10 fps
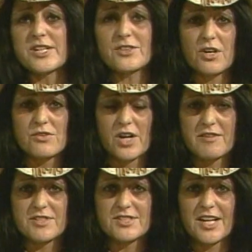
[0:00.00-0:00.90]
for
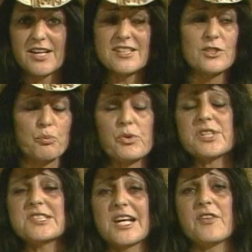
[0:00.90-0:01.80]
drivers, and it's a really
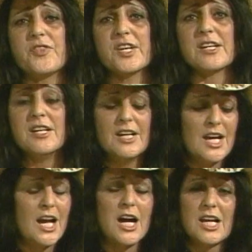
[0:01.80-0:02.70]
sad thing.
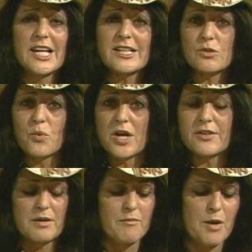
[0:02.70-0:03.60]
I'd like to
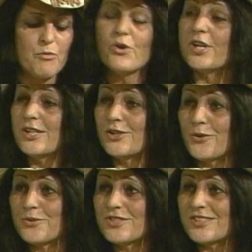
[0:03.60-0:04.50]
welcome Murray
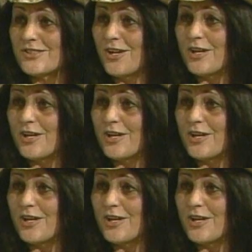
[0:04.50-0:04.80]
Jones to talk